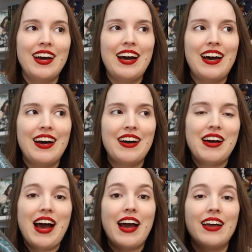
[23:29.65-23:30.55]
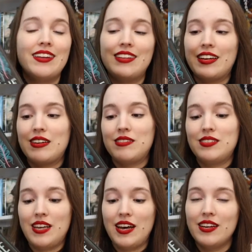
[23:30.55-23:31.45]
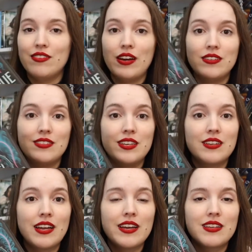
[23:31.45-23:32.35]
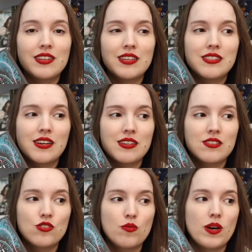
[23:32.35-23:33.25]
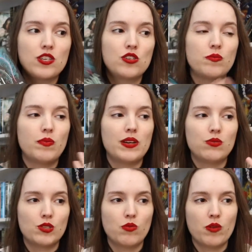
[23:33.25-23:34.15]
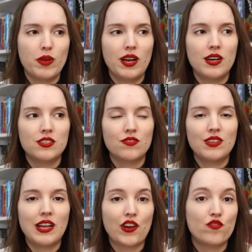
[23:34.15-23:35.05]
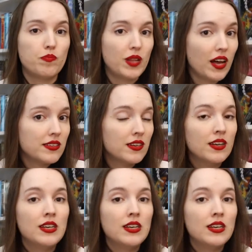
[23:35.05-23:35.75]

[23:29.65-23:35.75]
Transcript: I didn't like Night Circus too much, but it was more because of the lack of plot.